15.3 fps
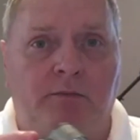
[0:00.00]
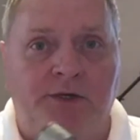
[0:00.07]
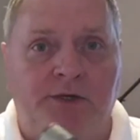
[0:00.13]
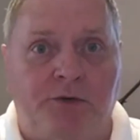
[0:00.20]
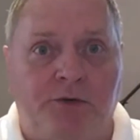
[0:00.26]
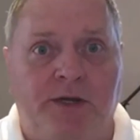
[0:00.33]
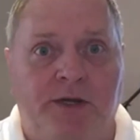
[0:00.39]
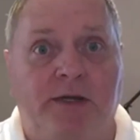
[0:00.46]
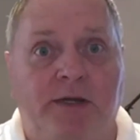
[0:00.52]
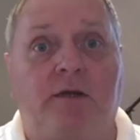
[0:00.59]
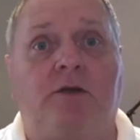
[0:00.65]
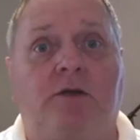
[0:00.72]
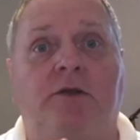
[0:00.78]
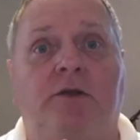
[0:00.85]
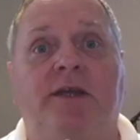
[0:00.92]

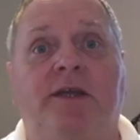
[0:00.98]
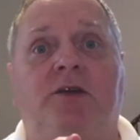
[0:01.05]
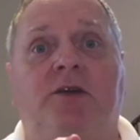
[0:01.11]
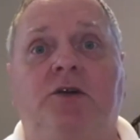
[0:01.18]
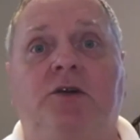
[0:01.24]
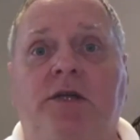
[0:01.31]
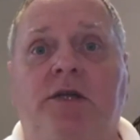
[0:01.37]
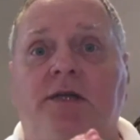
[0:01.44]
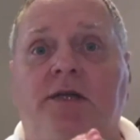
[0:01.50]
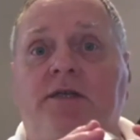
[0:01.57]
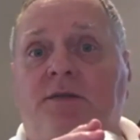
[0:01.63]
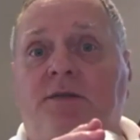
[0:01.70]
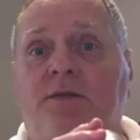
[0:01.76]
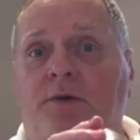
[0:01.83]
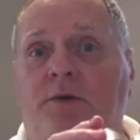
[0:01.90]
unique to the
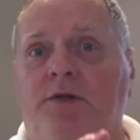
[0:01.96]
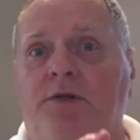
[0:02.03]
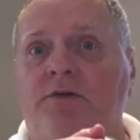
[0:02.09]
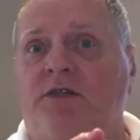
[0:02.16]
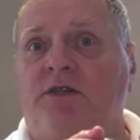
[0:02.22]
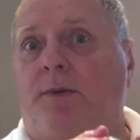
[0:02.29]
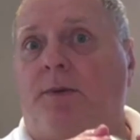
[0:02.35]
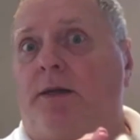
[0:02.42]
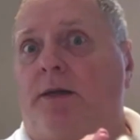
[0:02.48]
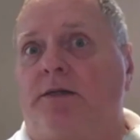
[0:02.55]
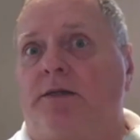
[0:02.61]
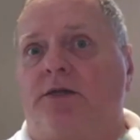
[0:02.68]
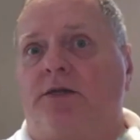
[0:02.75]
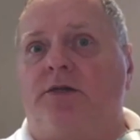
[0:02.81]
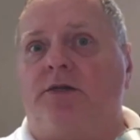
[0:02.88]
cookies produced by
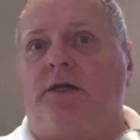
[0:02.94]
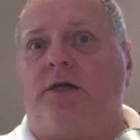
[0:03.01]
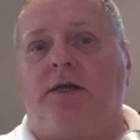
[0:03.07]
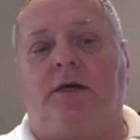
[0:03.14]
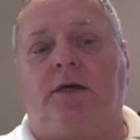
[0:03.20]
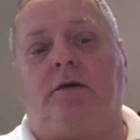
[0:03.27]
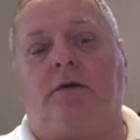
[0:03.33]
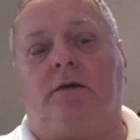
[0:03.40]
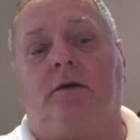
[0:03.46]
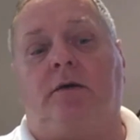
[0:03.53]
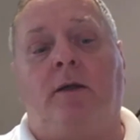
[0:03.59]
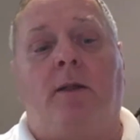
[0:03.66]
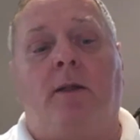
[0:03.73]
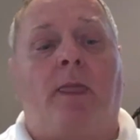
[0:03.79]
this cookie cutter.